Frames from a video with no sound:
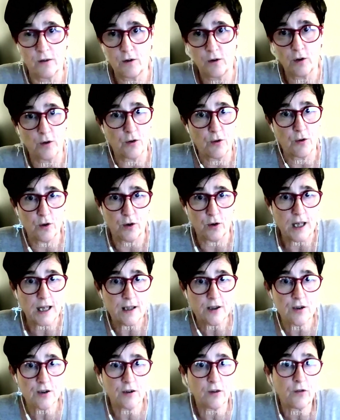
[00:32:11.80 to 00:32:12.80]

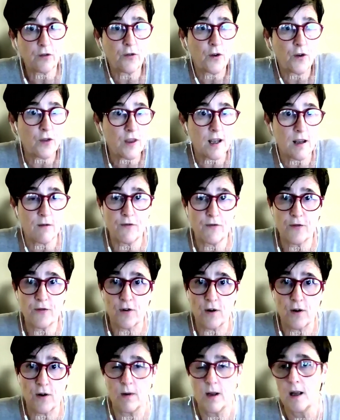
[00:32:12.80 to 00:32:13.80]
donations, funding
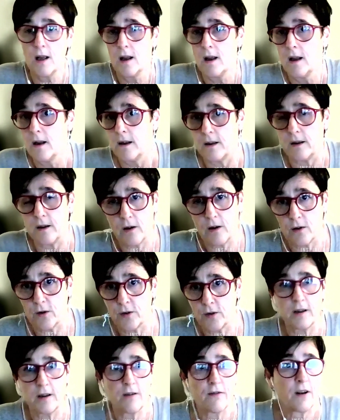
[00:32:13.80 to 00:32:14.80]
from the
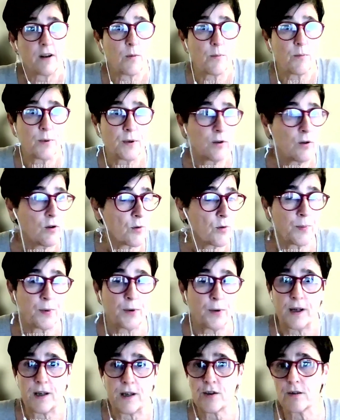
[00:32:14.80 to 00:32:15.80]
development
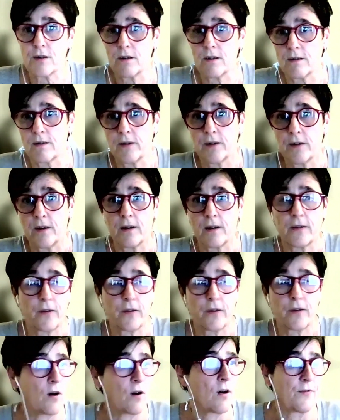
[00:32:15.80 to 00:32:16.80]
corporations
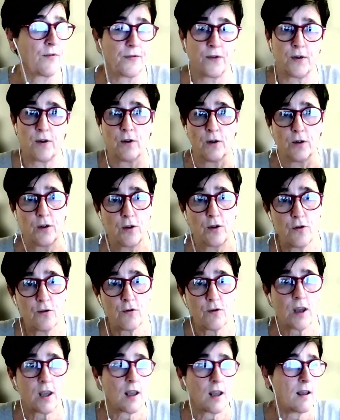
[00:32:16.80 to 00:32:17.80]
of, the
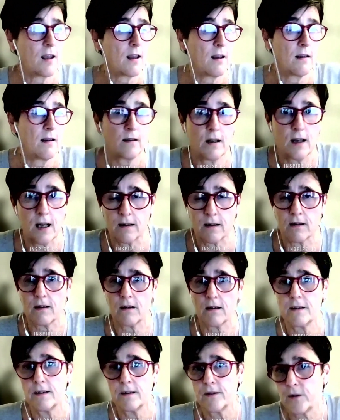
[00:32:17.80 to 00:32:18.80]
UK, the
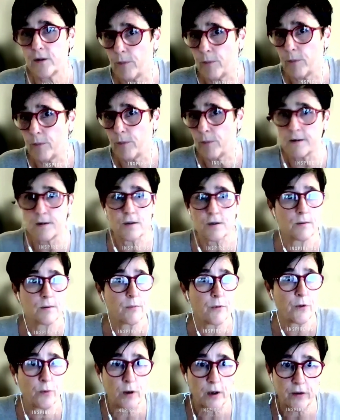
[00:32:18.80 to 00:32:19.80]
Netherlands, Belgium,
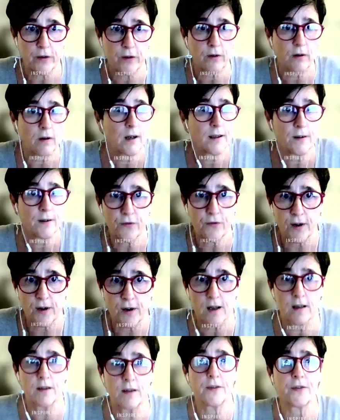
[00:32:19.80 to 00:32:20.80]
Switzerland,
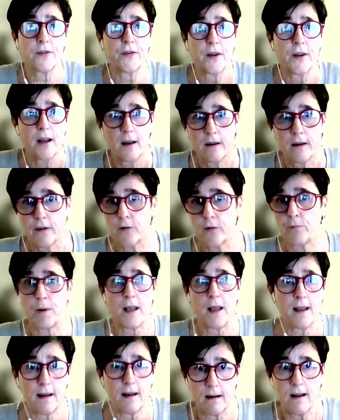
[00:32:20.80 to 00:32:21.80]
France,
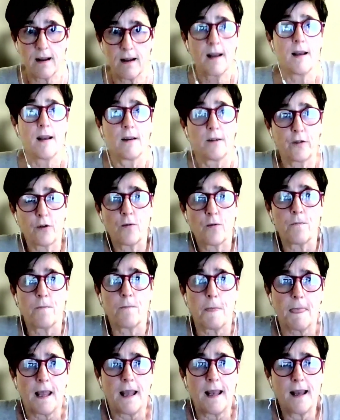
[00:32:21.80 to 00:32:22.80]
Spain. So,
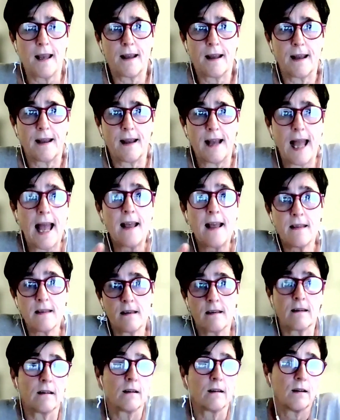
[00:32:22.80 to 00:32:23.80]
and
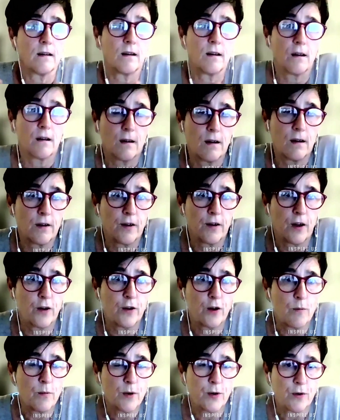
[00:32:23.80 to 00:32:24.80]
a
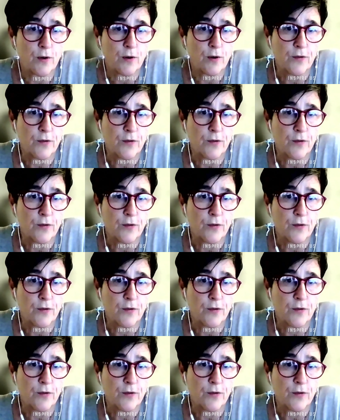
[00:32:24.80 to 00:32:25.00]
number of